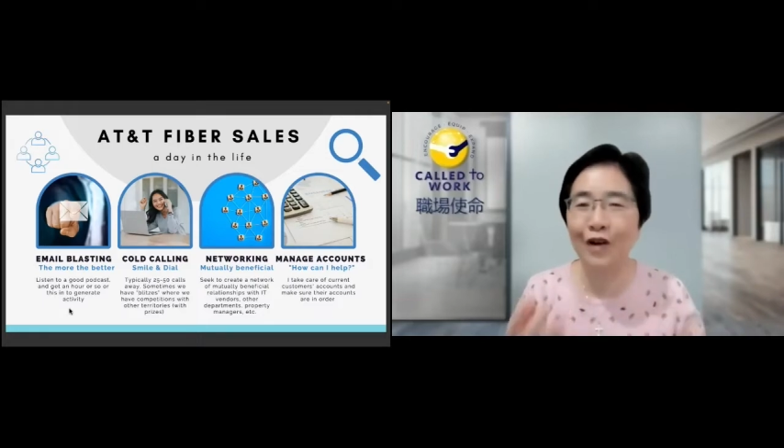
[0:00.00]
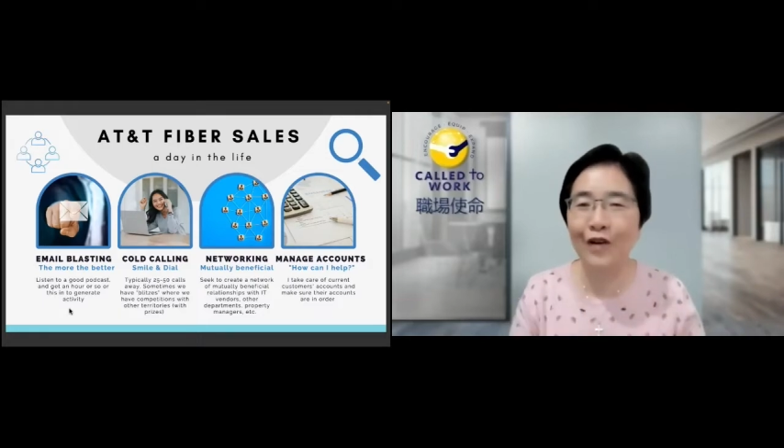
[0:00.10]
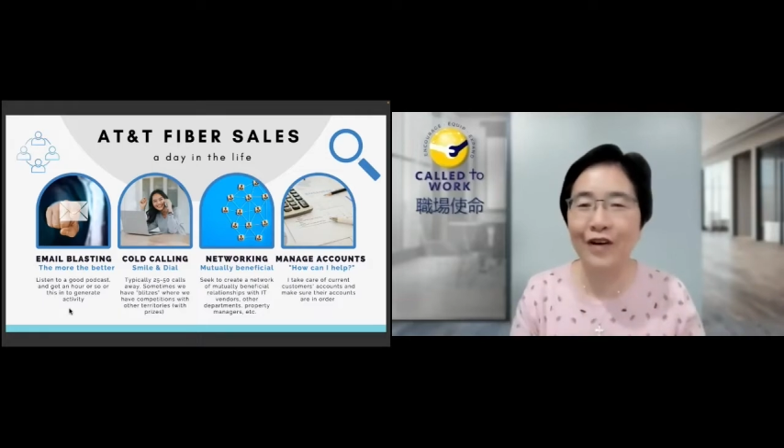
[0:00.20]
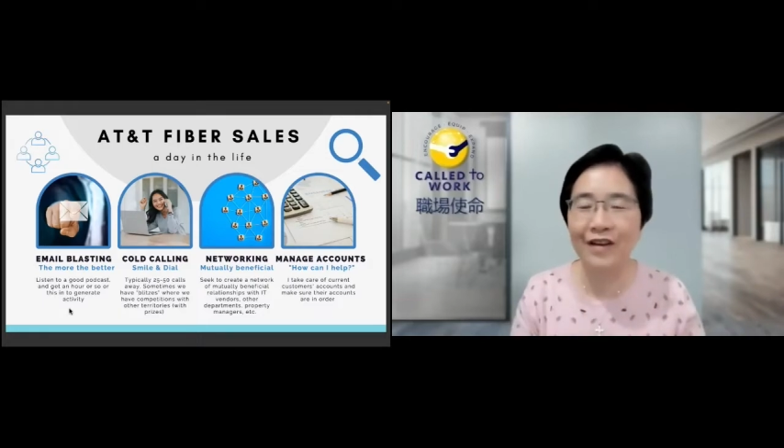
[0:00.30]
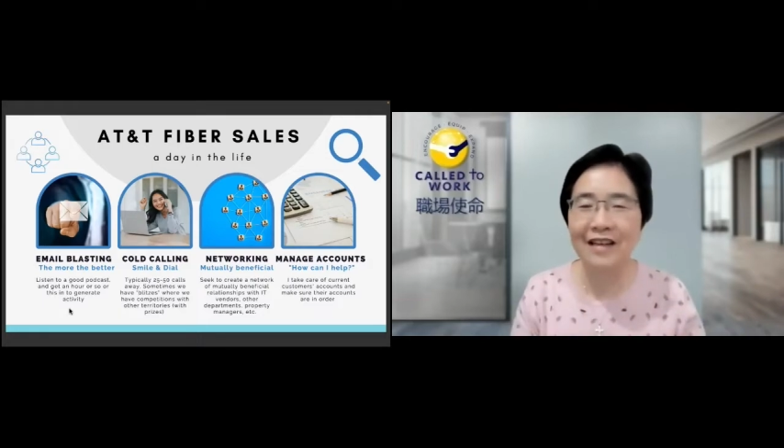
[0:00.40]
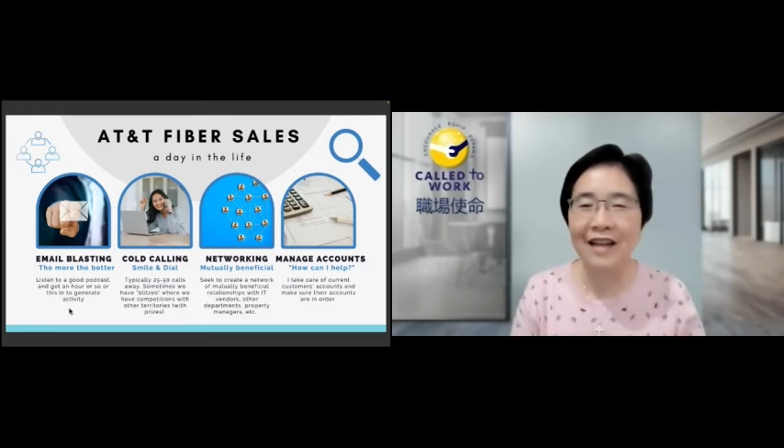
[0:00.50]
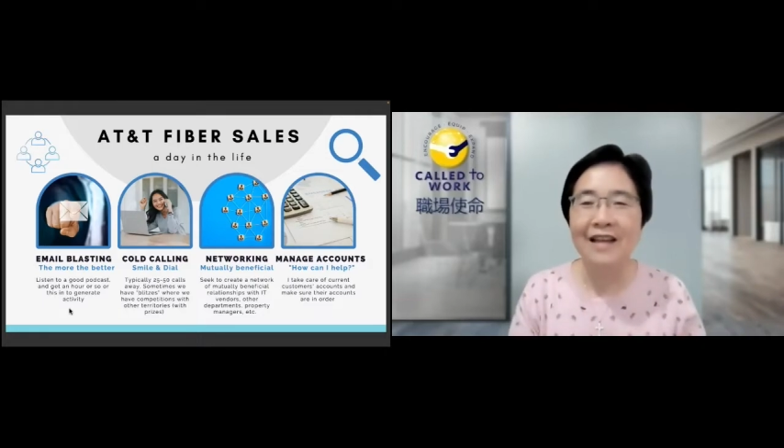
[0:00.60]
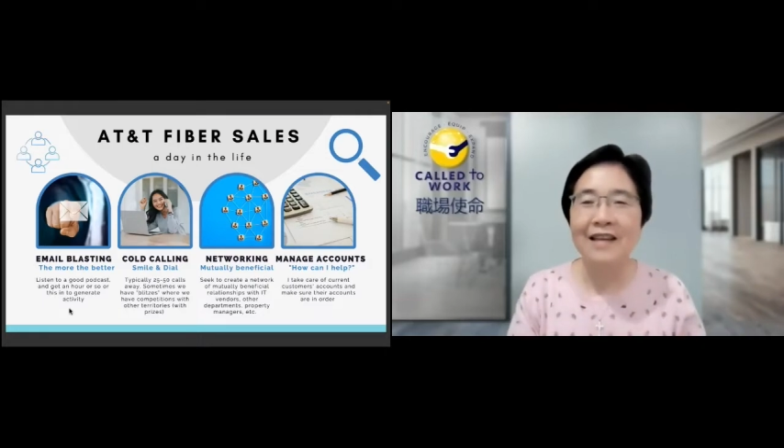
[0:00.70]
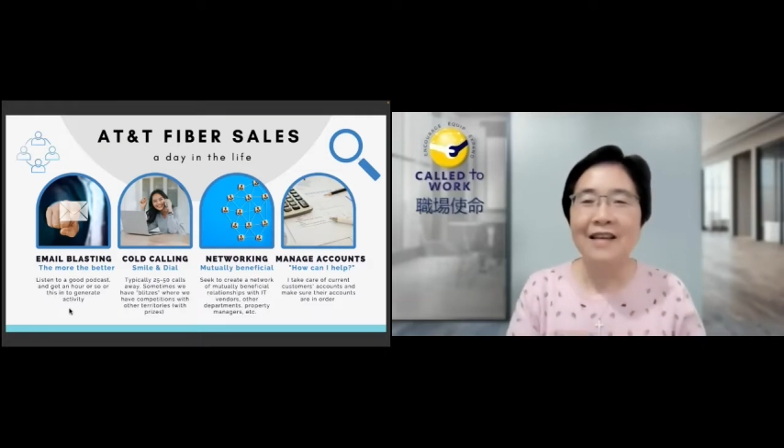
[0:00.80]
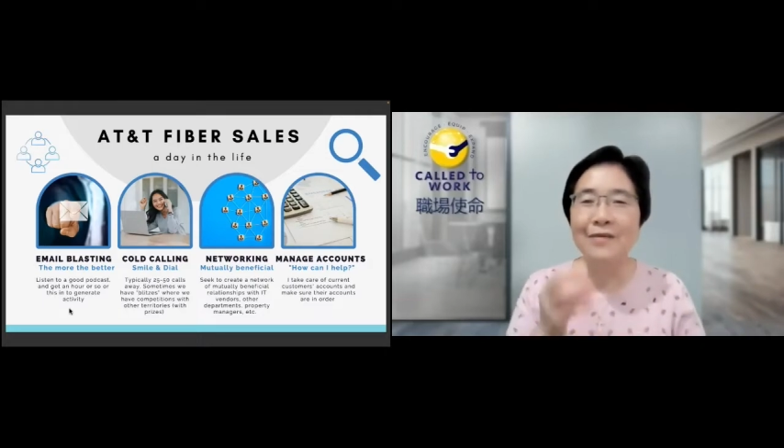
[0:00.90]
to
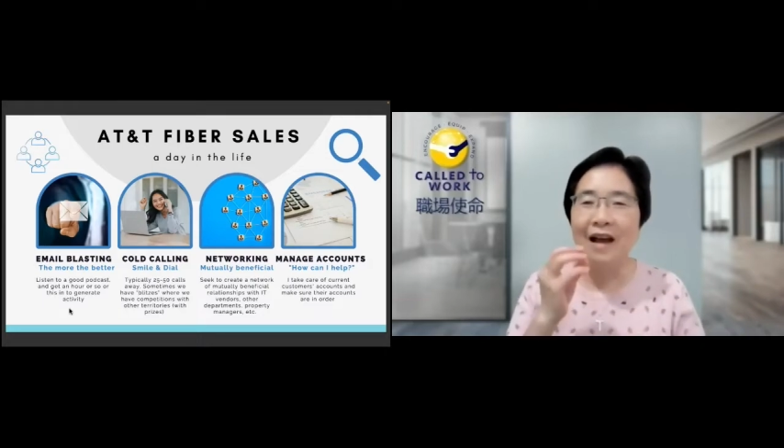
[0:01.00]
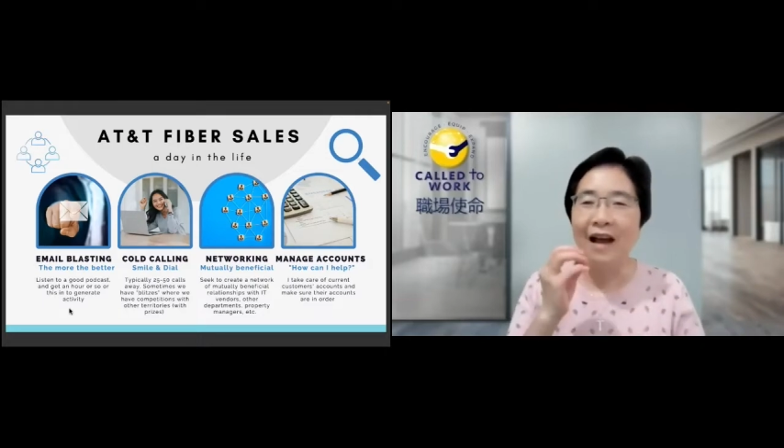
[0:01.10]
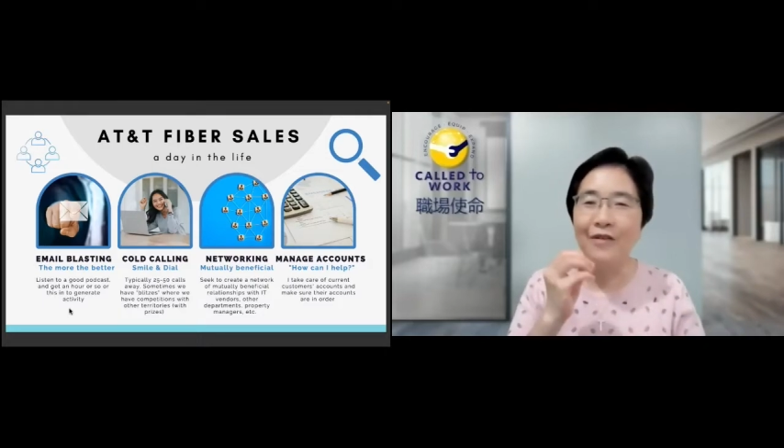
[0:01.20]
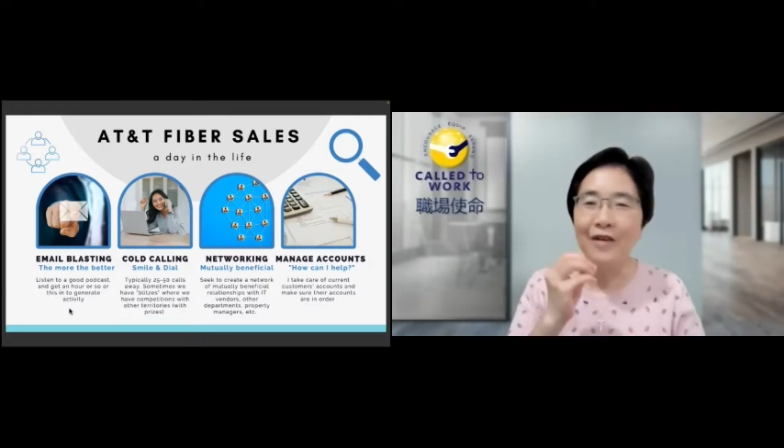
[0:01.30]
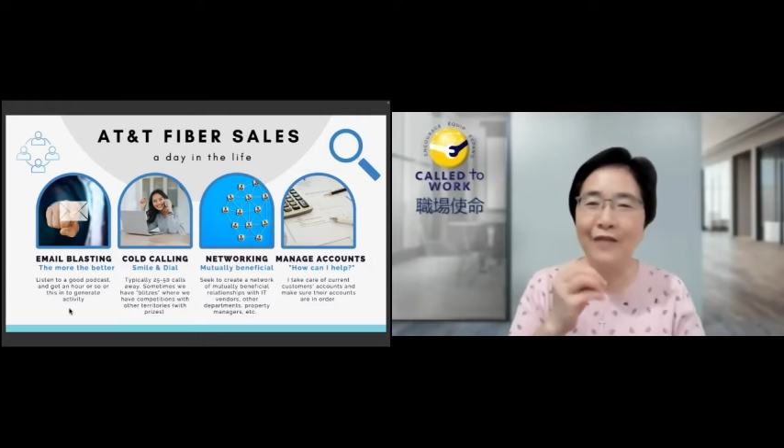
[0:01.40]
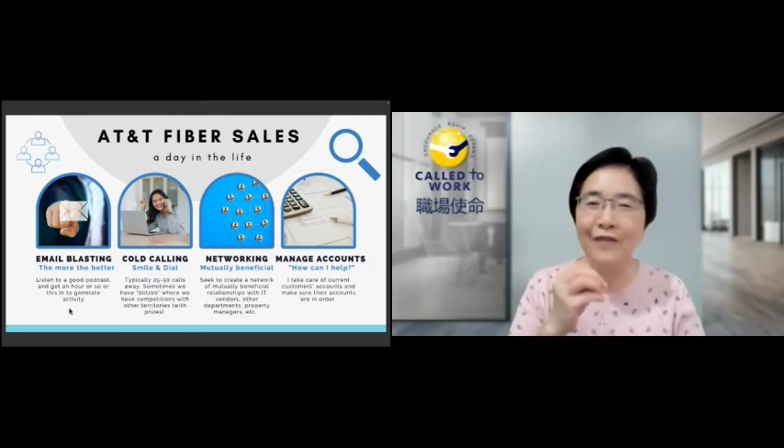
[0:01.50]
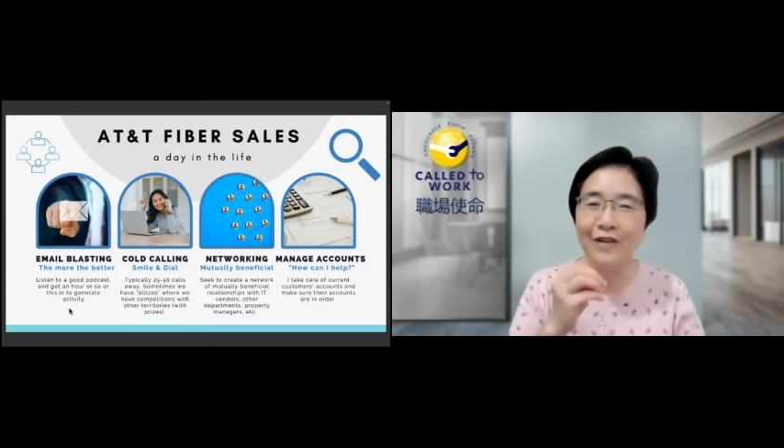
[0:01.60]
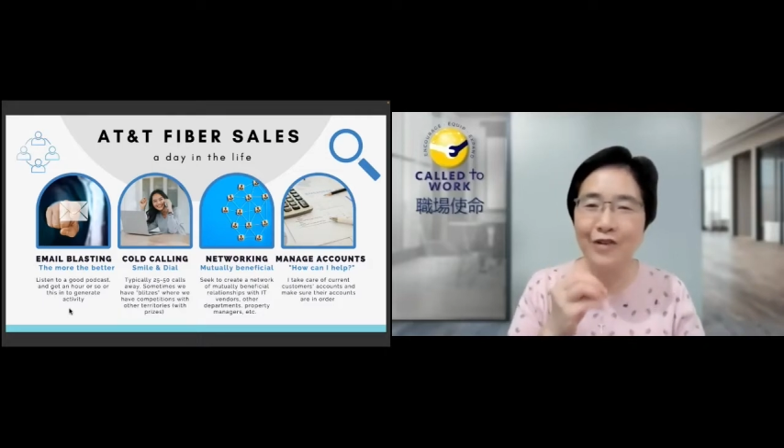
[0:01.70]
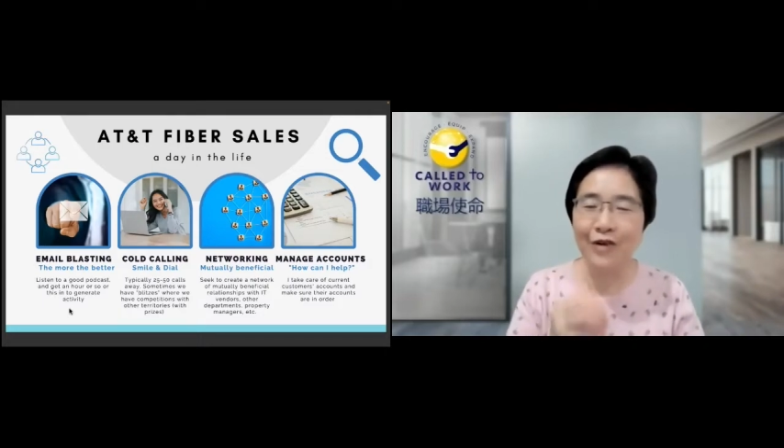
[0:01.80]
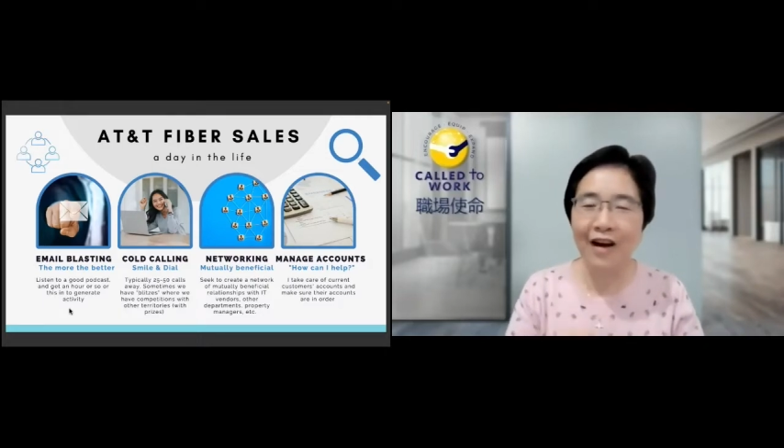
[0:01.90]
learn. However
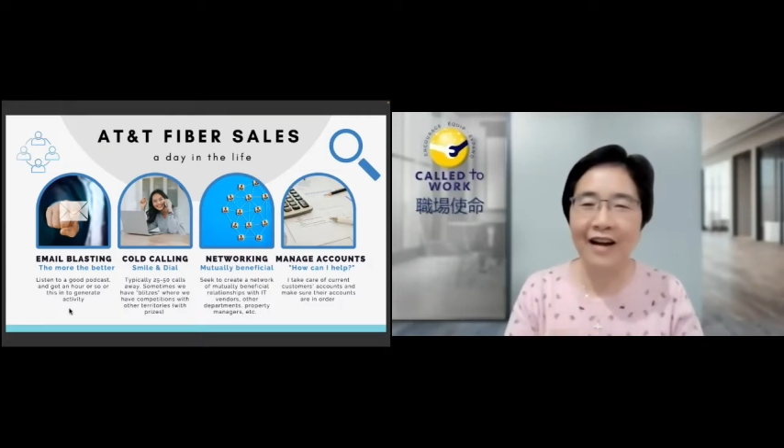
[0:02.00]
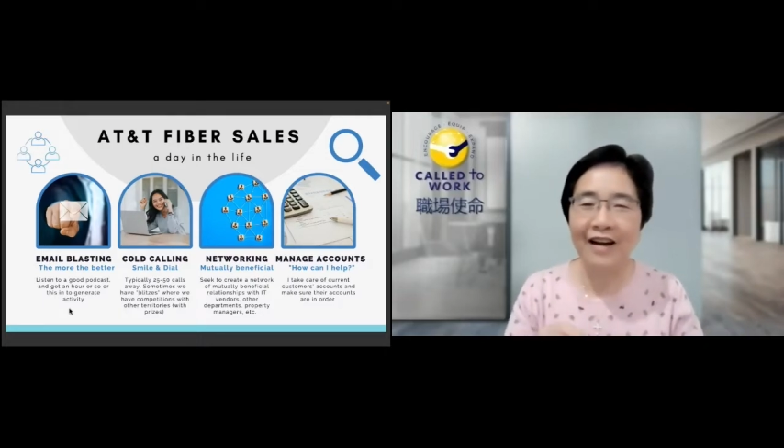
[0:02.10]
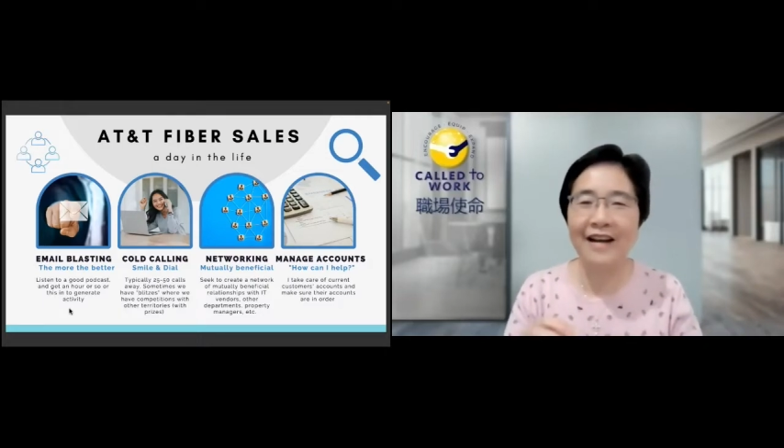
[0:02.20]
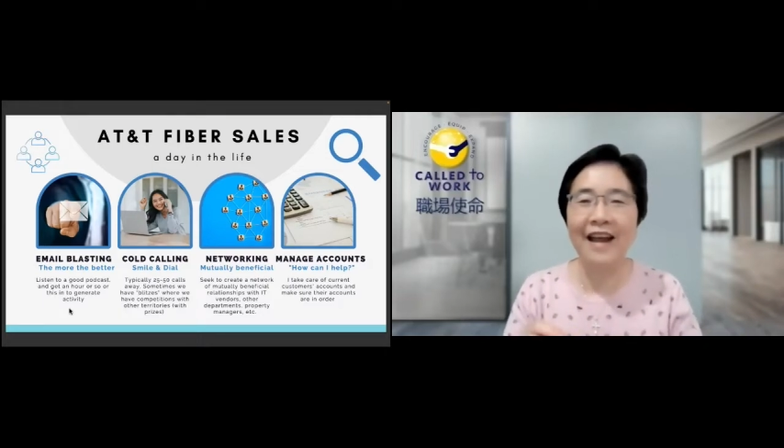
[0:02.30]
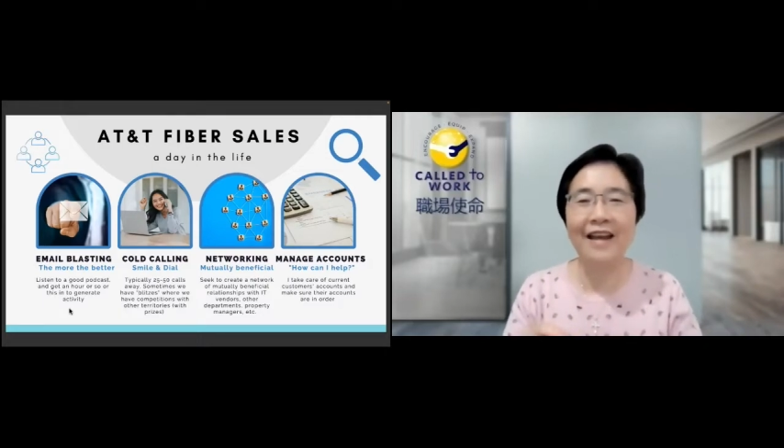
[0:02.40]
you are